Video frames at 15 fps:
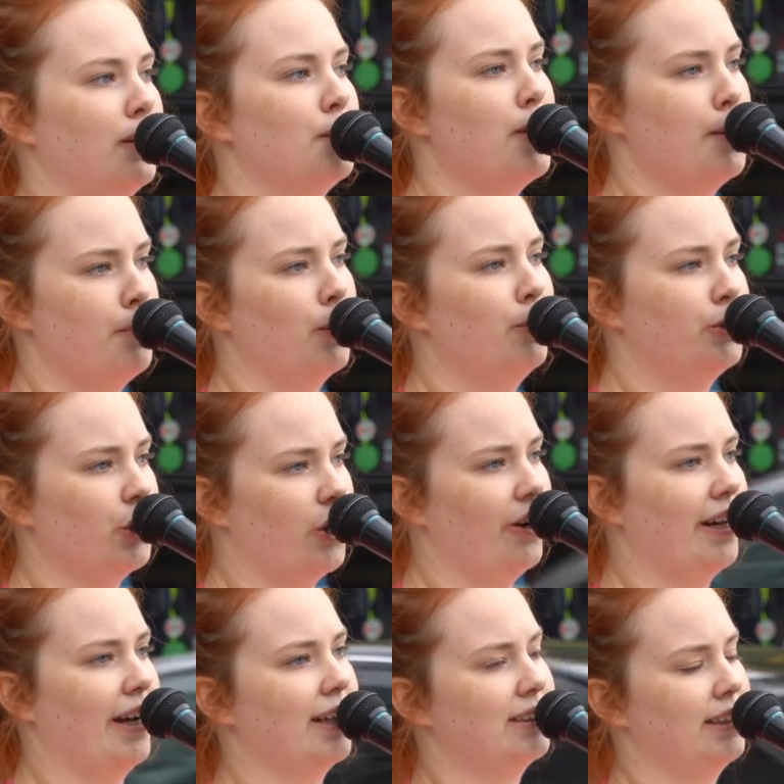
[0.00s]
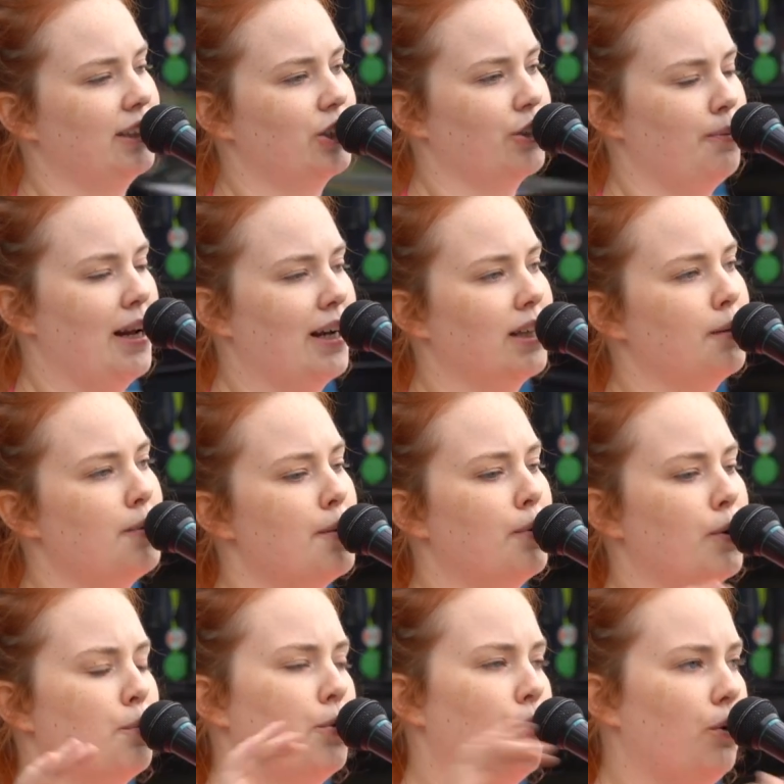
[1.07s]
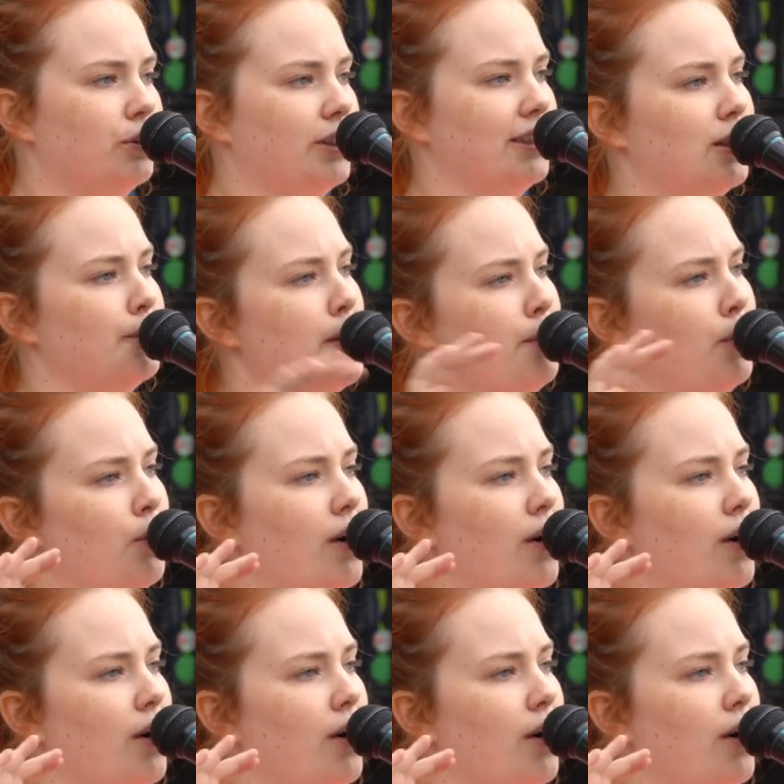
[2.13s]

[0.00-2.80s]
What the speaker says: the people who join Extinction Rebellion, the people who protest, the people who